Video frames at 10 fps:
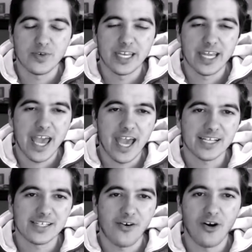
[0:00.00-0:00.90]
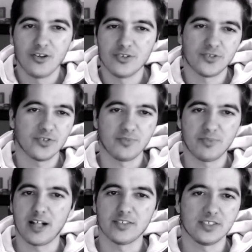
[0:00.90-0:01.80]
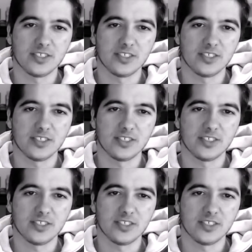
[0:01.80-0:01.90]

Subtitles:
You can enact all sorts of